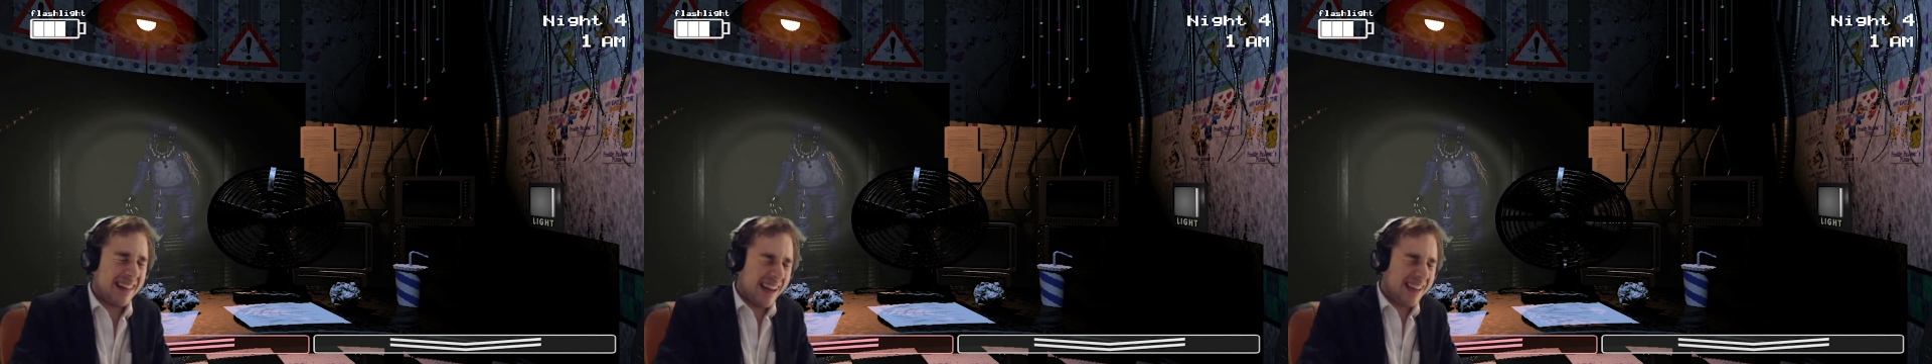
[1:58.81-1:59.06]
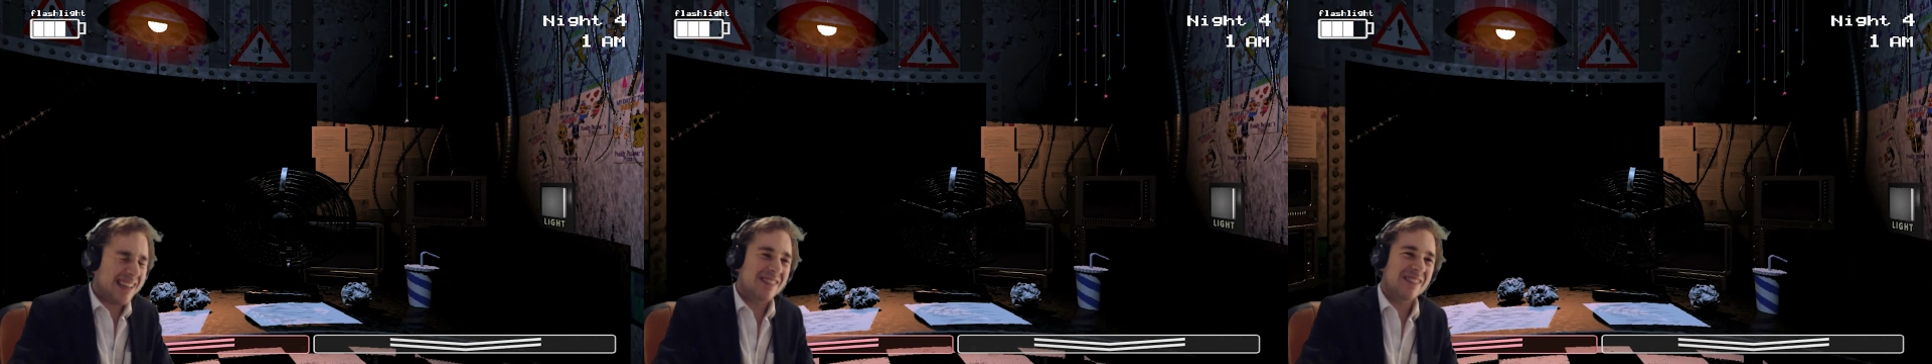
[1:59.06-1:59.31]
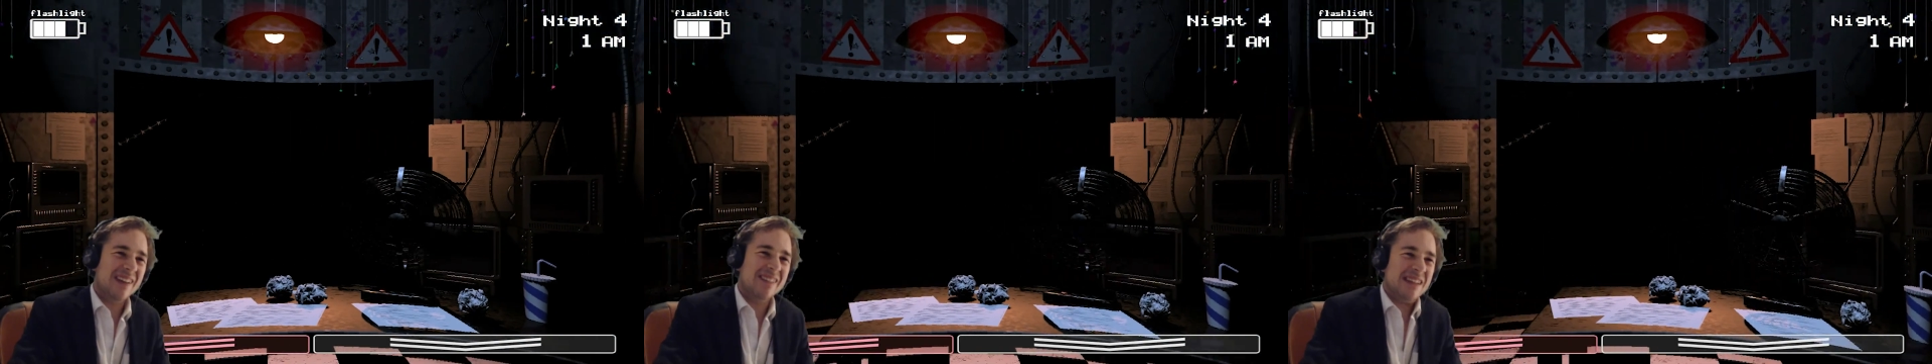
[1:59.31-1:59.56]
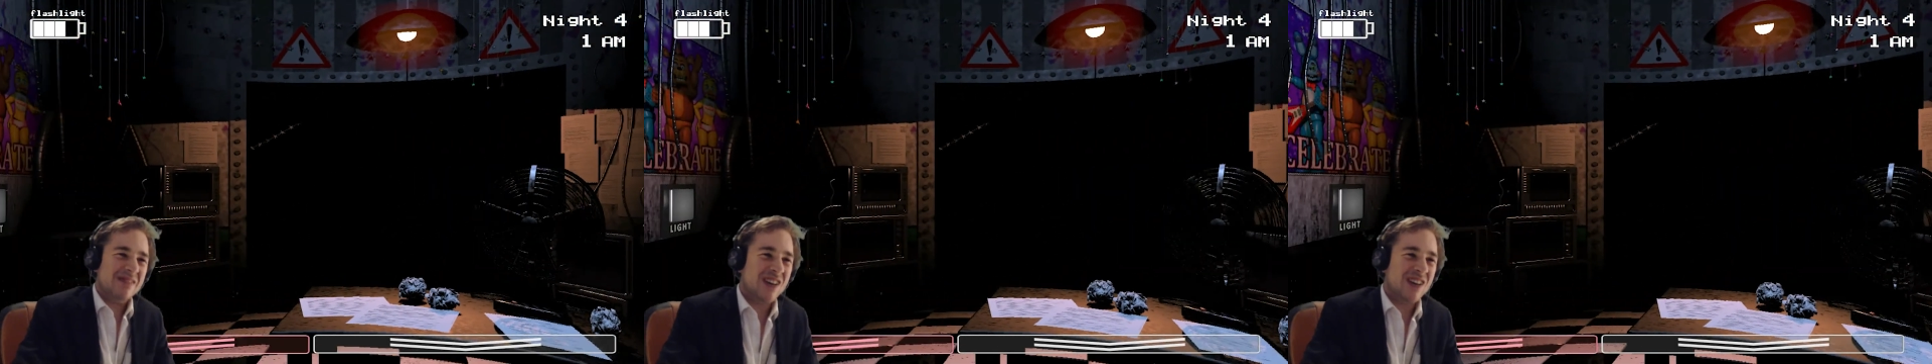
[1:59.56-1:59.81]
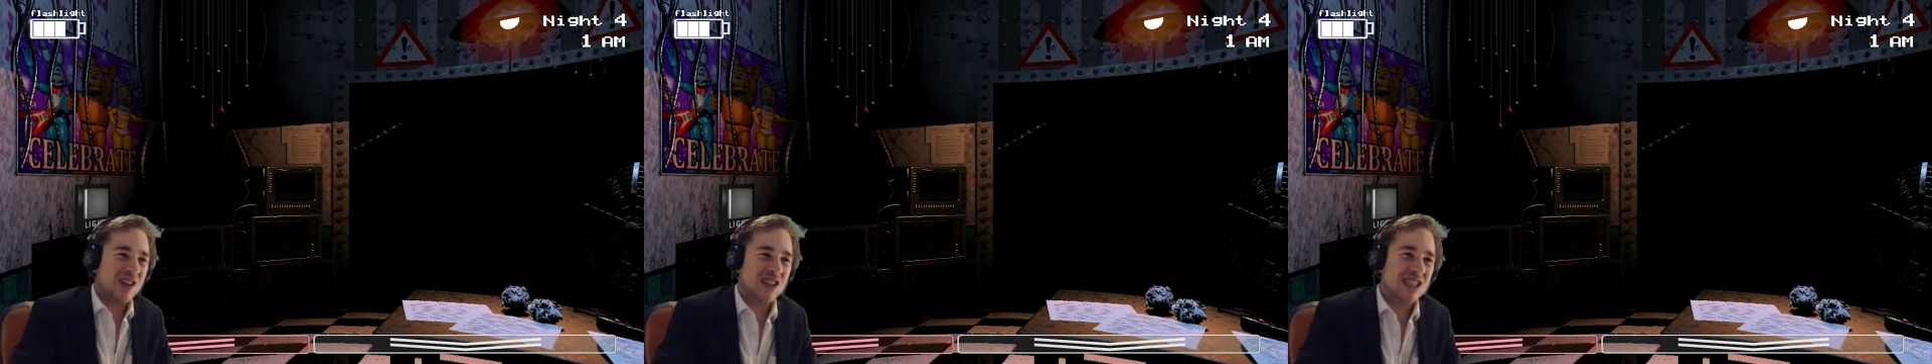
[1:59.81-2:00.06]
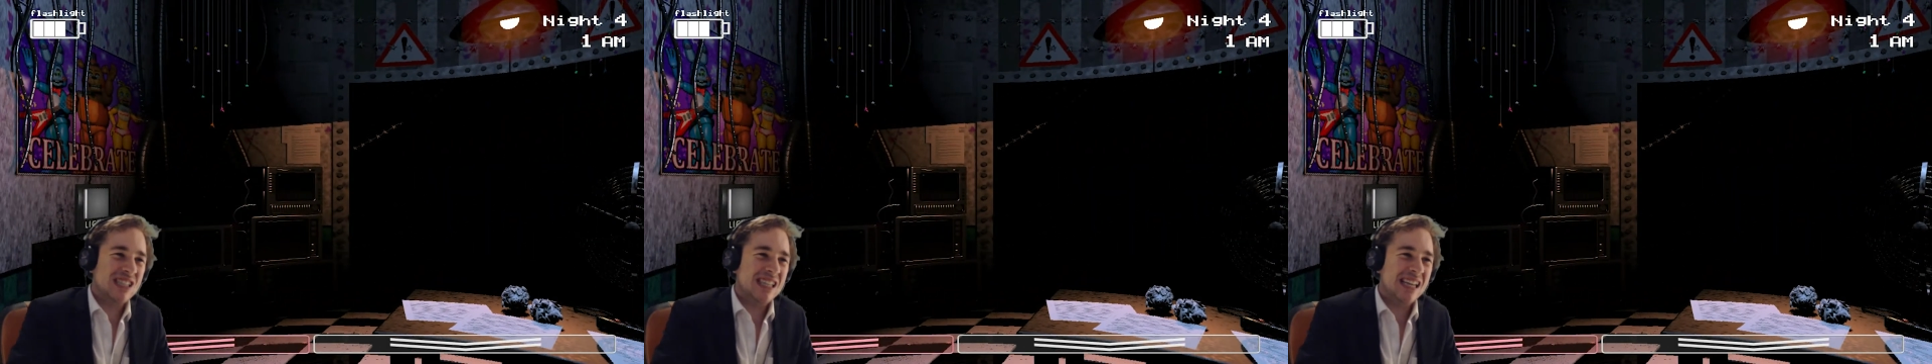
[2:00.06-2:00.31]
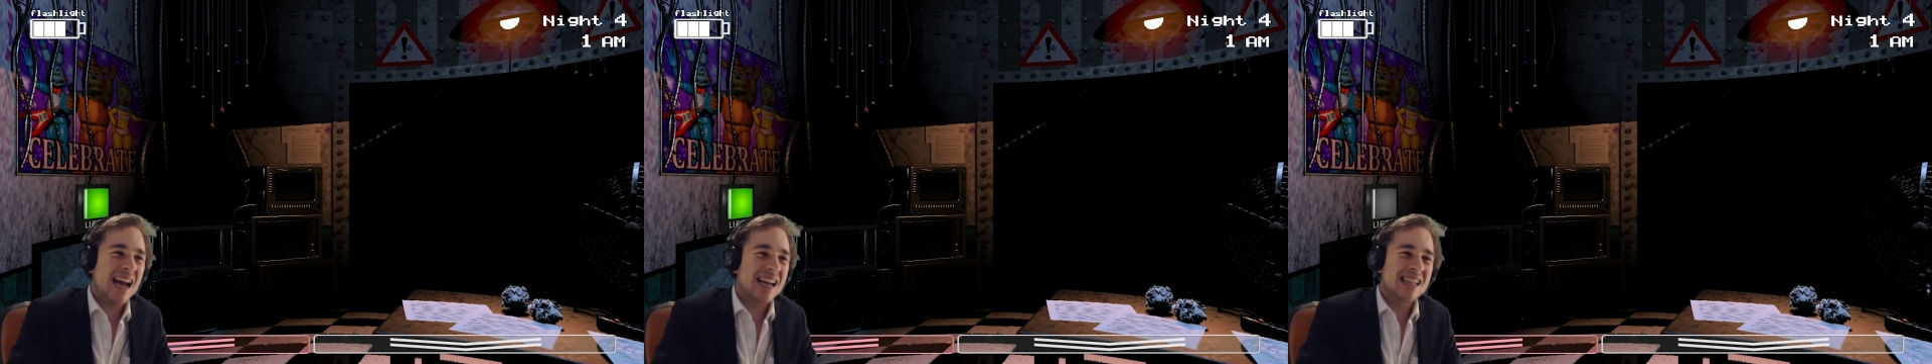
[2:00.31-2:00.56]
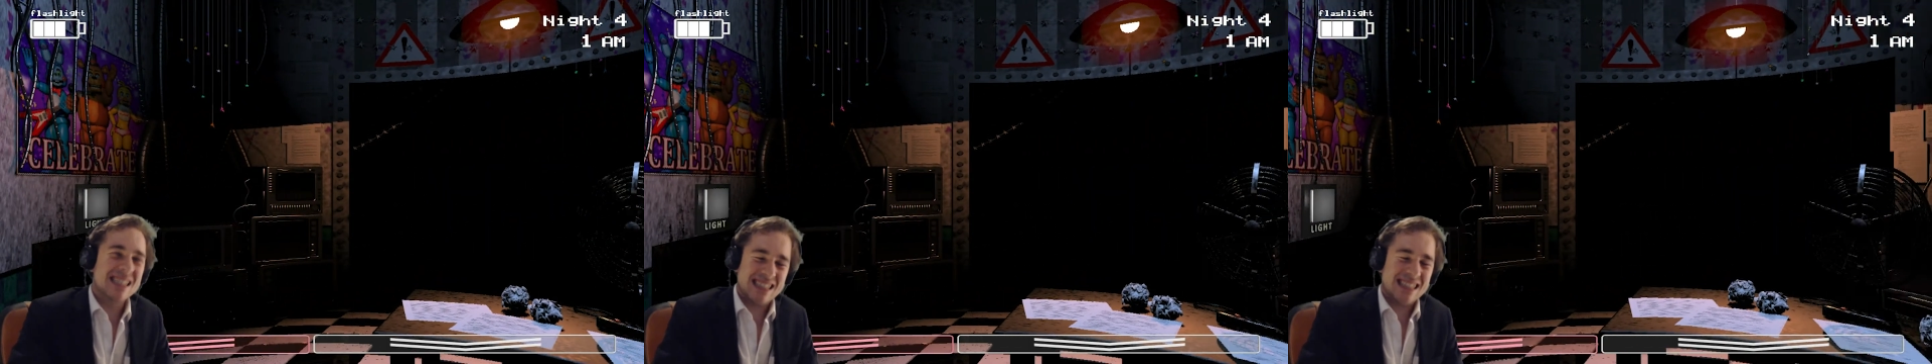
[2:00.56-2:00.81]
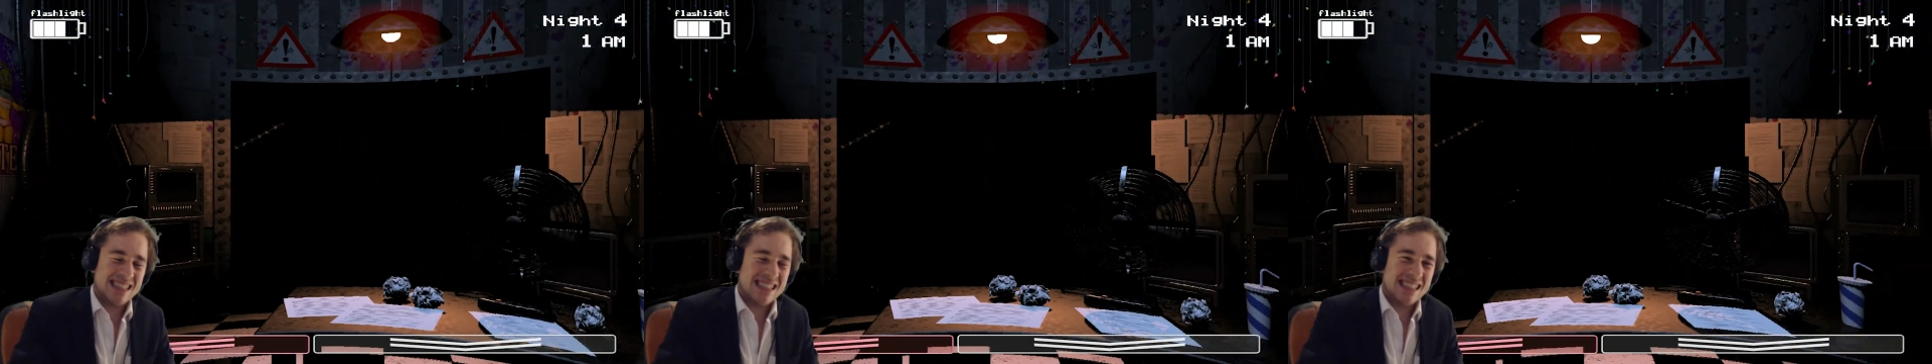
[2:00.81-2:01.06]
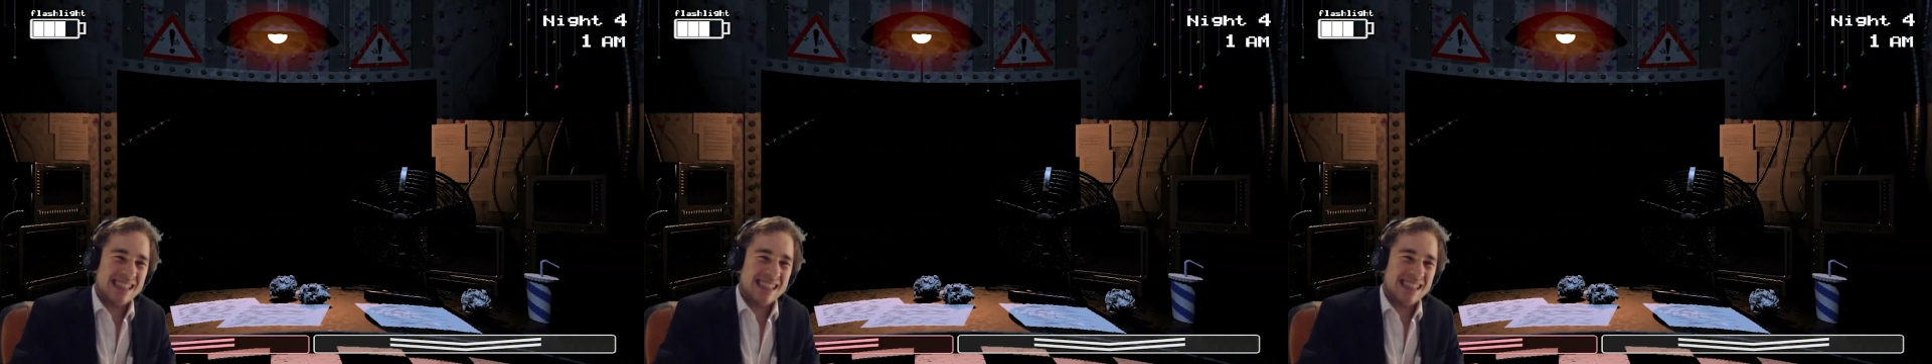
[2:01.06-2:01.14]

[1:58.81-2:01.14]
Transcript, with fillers: Thank you very much. Yes.